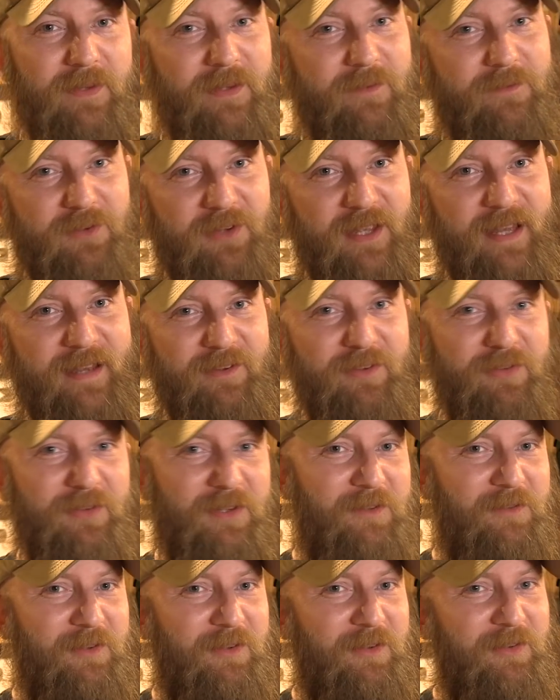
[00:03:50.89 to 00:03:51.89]
if she
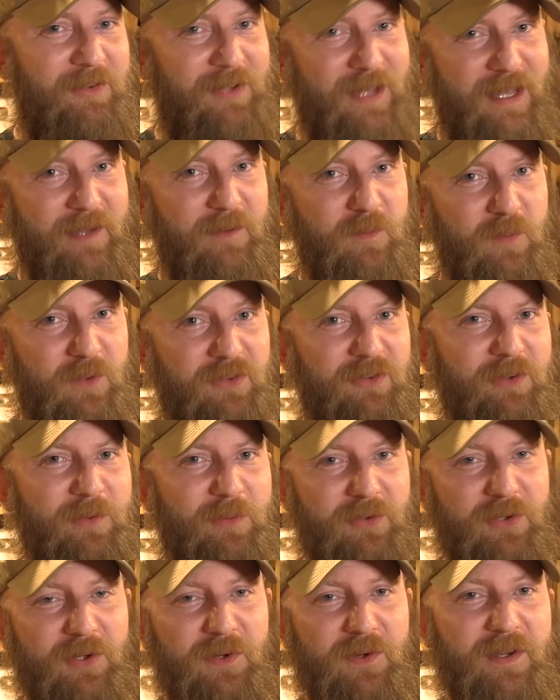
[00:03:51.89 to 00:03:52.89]
actually just said what she
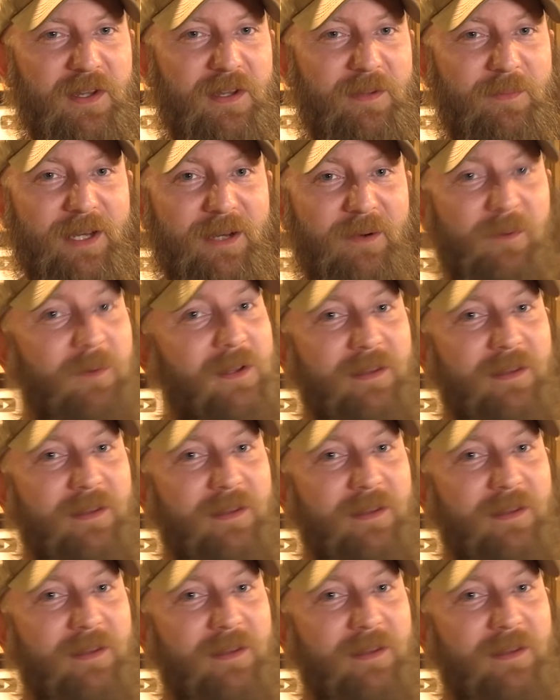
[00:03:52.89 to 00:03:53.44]
was talking about,